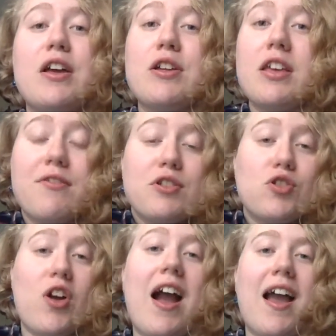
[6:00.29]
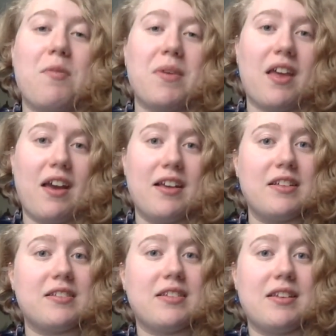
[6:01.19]
even try
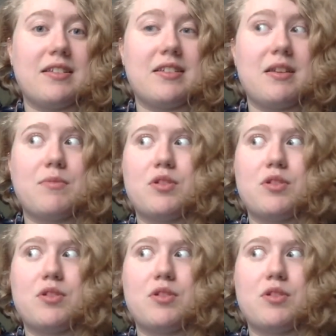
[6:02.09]
because it seems